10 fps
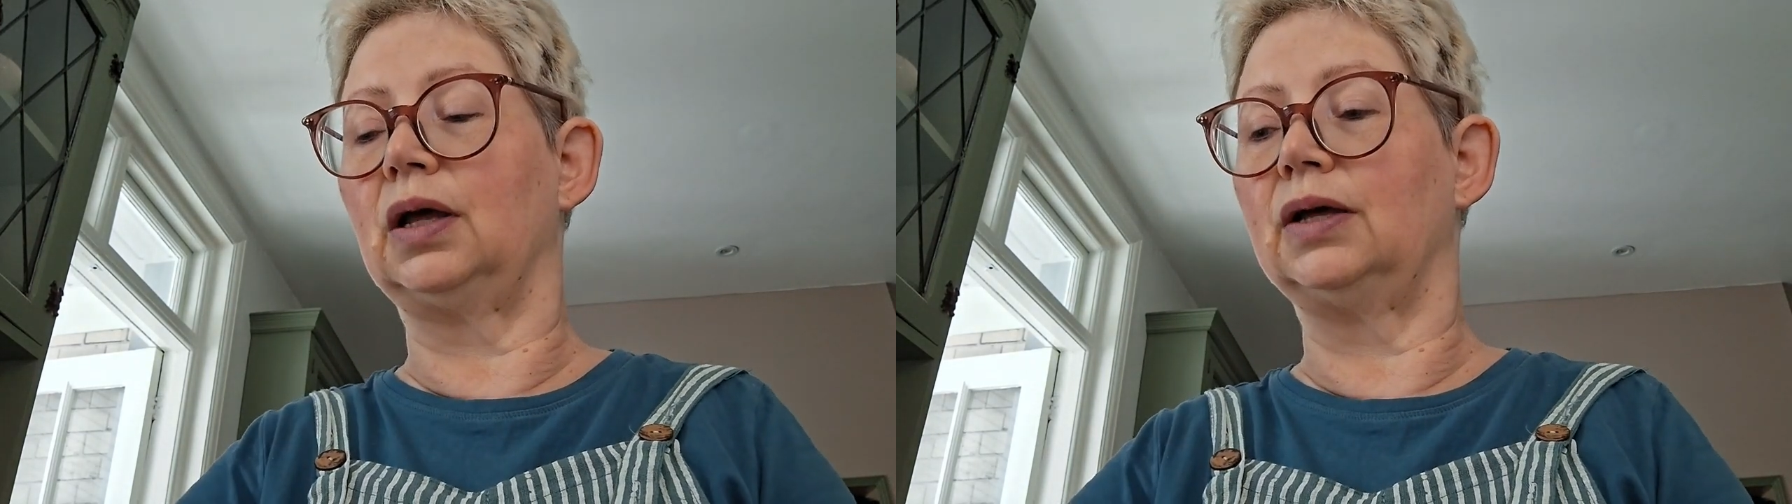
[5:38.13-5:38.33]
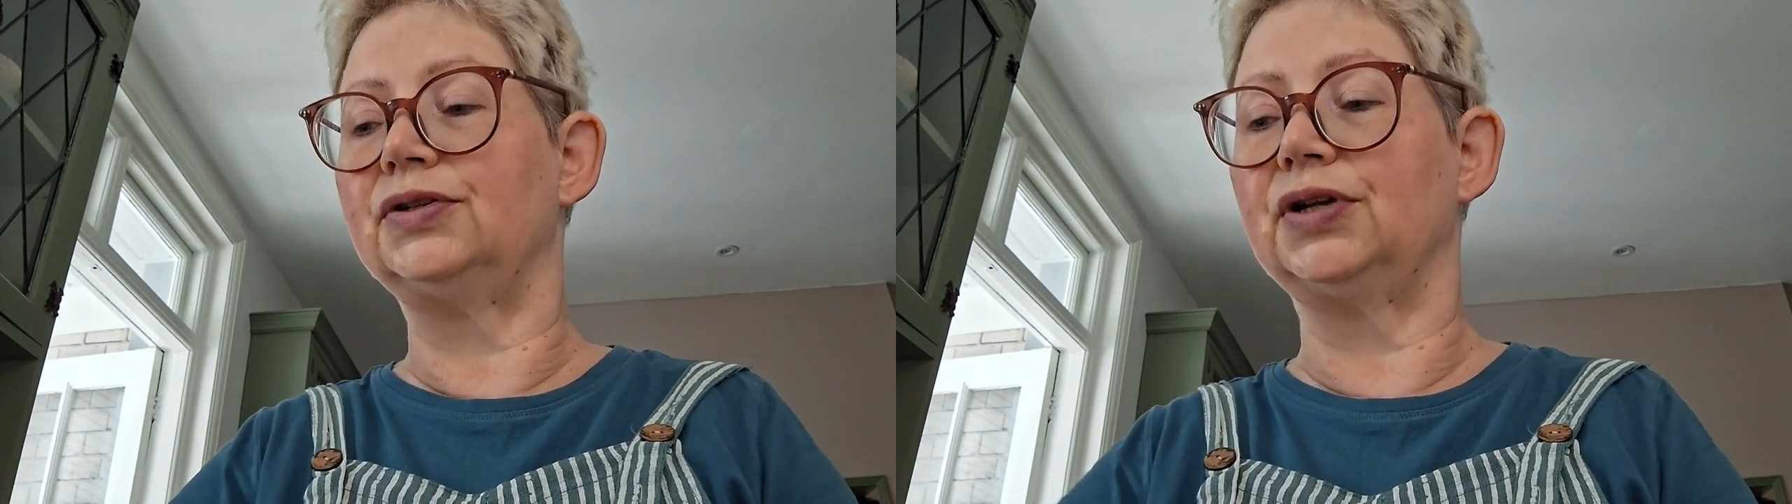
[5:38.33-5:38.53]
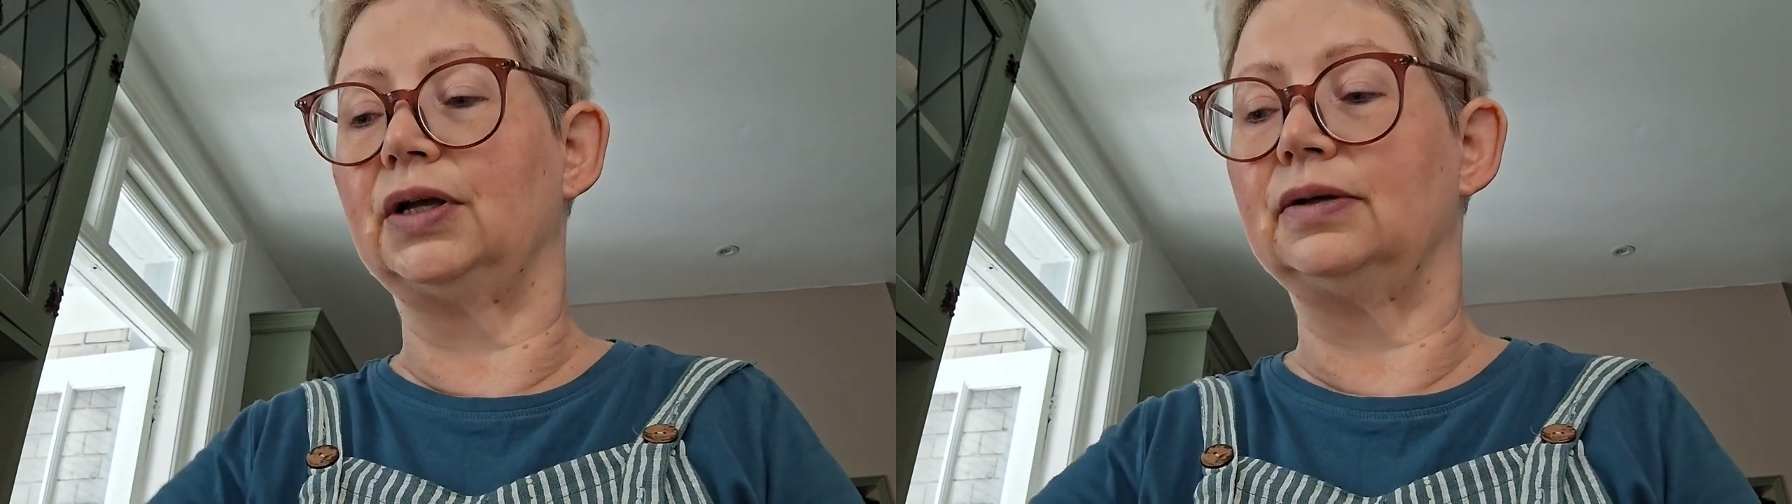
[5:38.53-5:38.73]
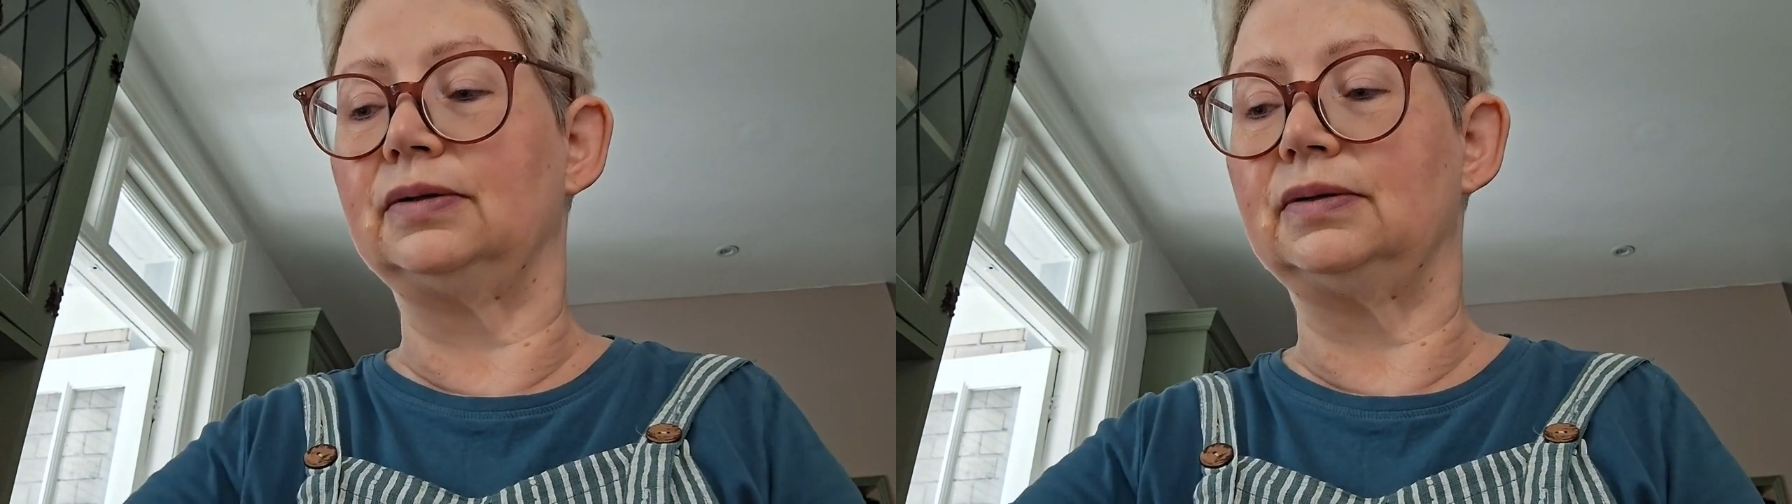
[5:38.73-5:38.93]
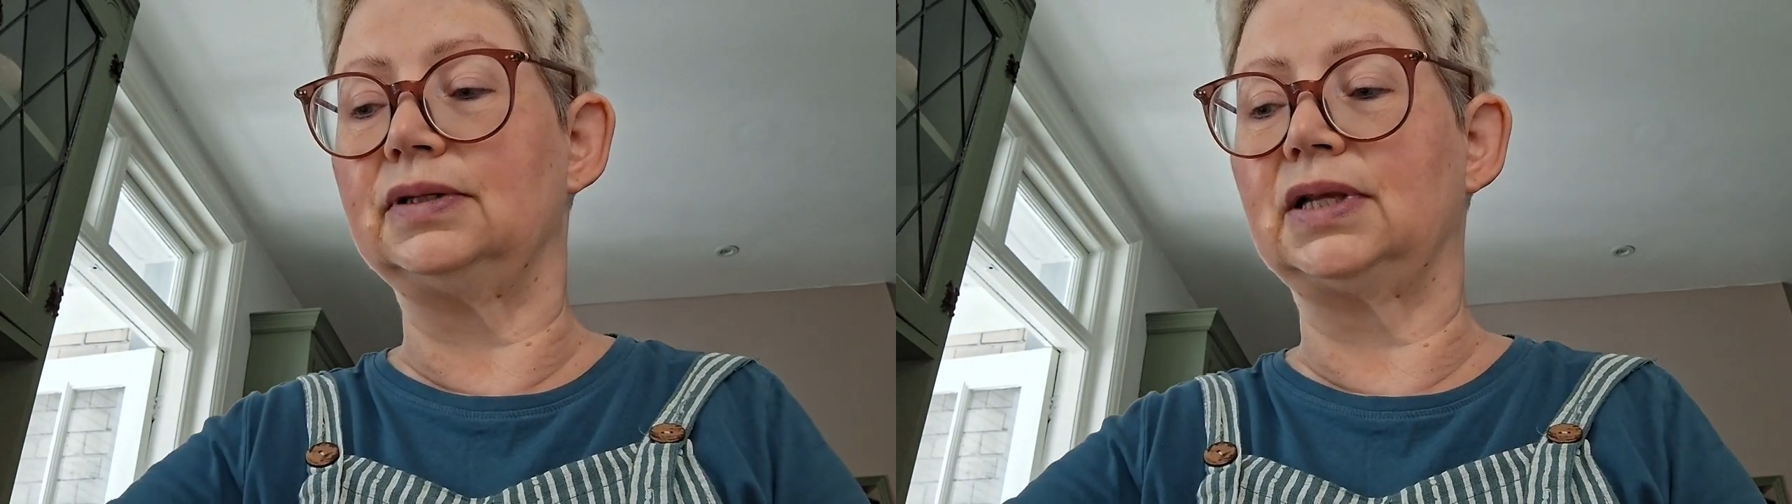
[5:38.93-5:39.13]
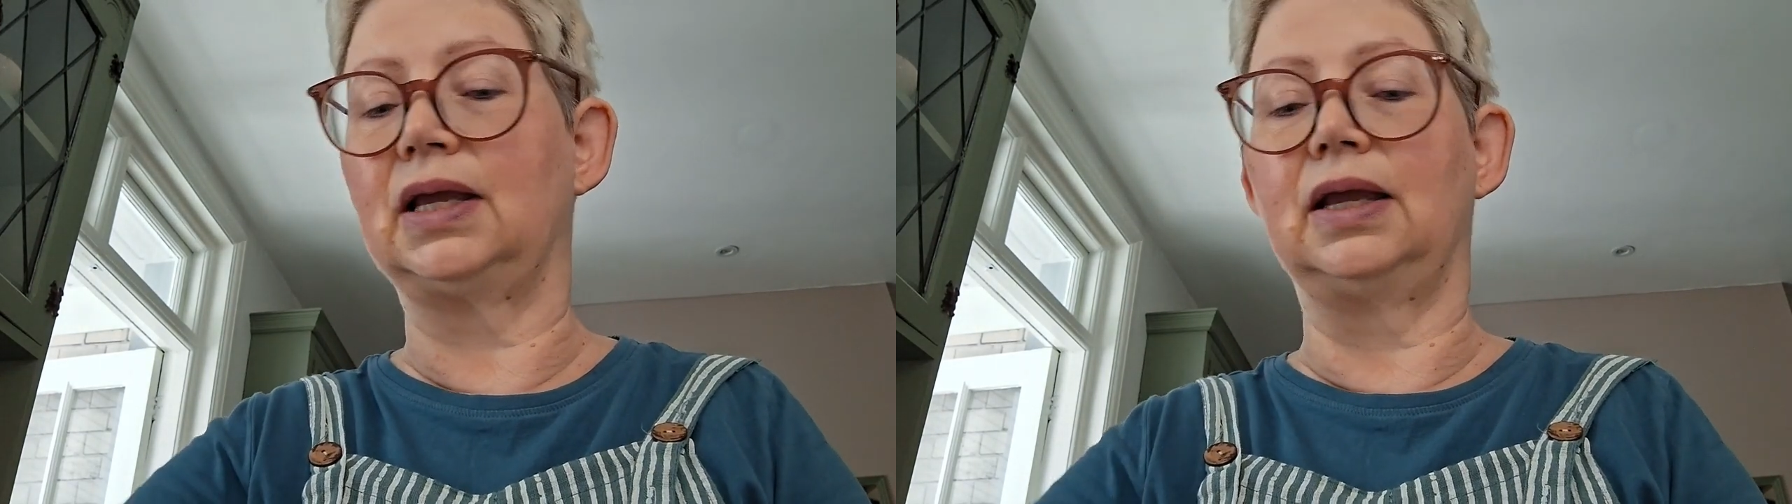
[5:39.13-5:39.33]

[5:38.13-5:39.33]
I chose